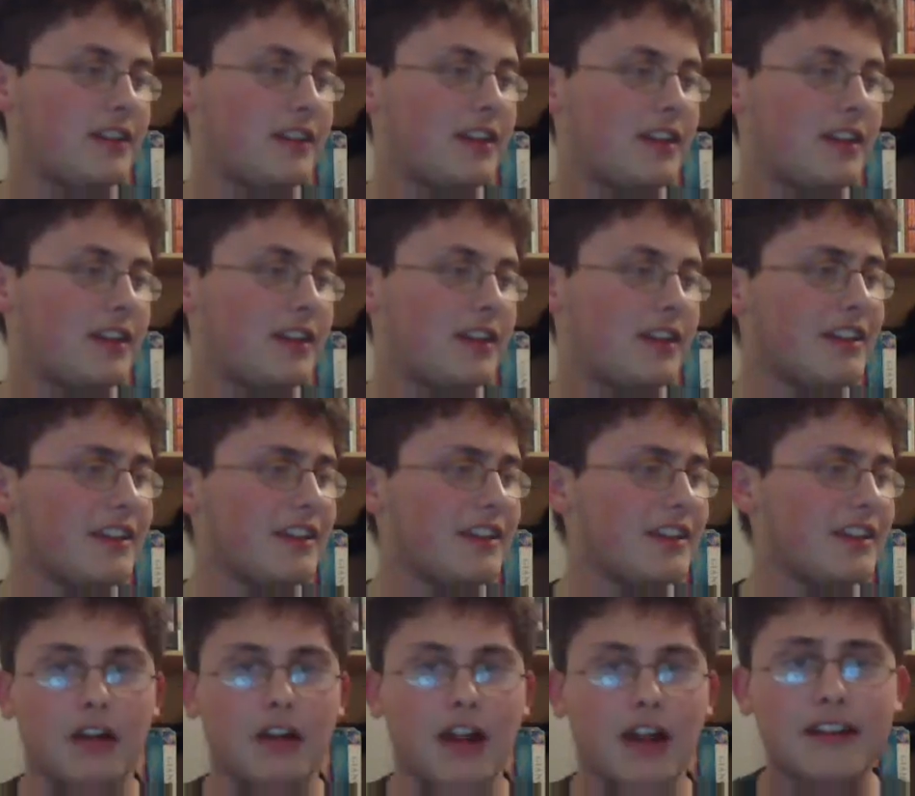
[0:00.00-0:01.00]
Seriously,
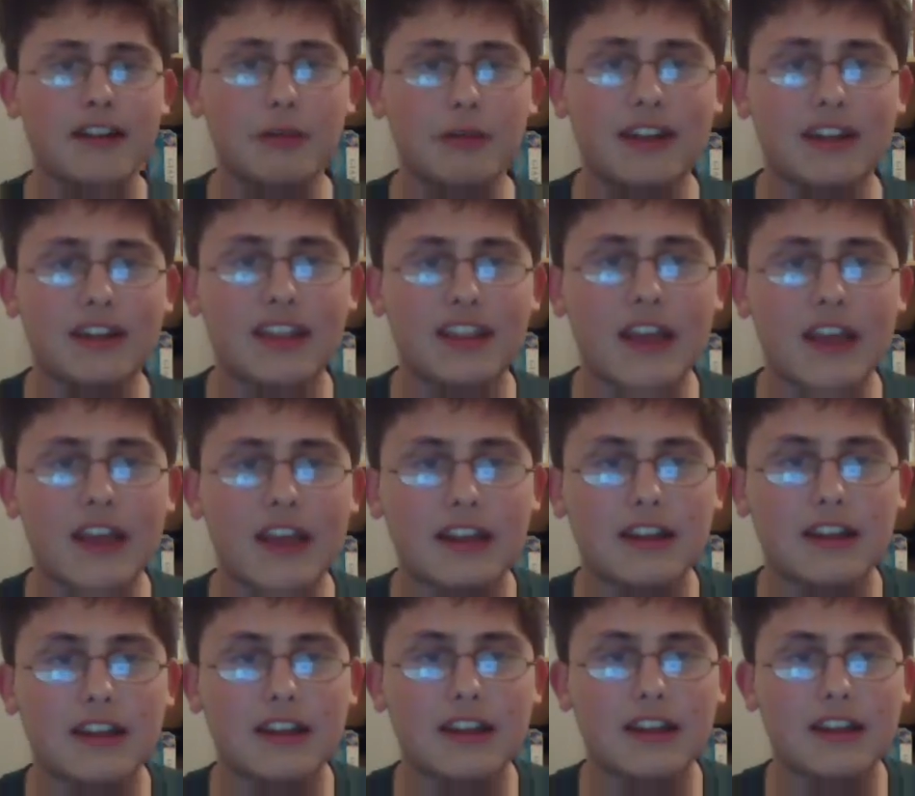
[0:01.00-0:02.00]
Google, I would think
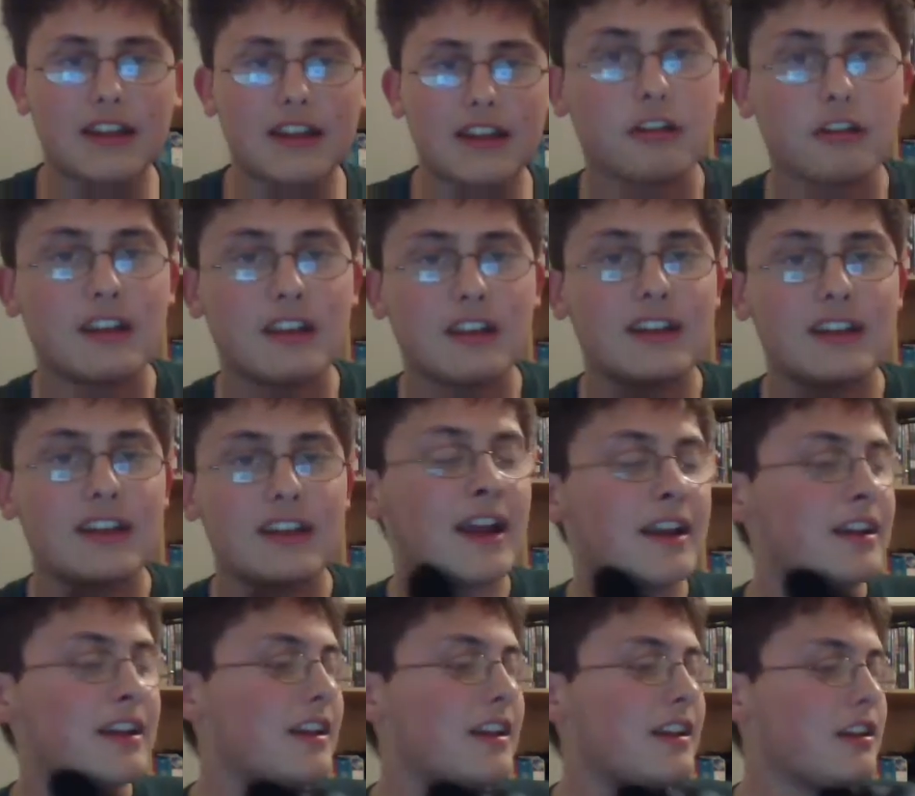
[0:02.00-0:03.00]
you're smarter than
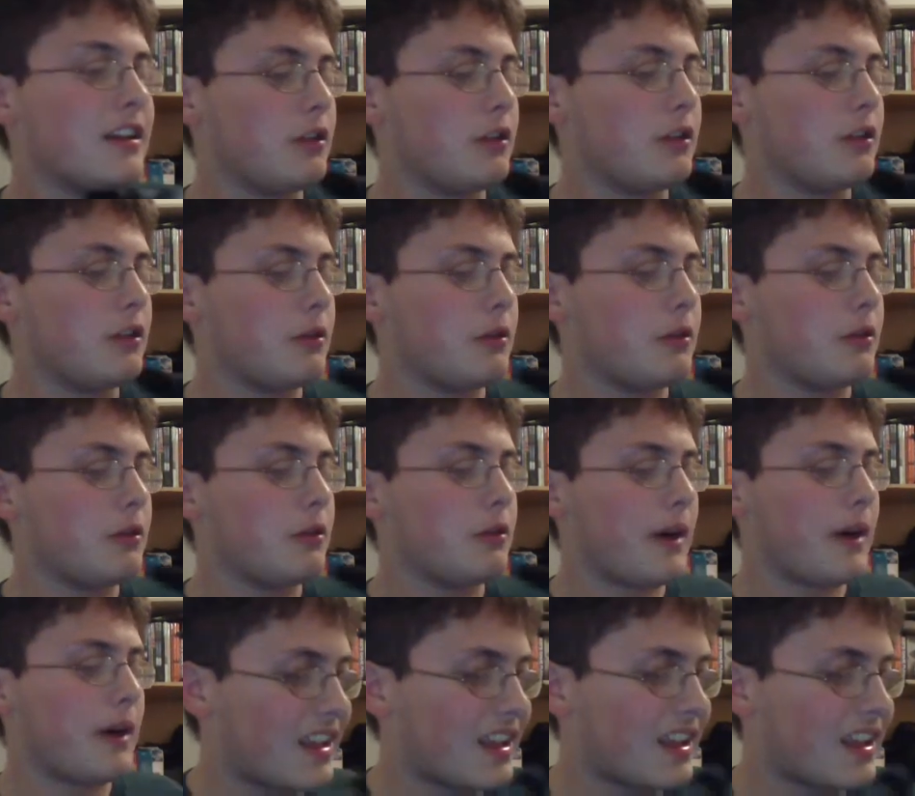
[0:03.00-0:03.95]
that to actually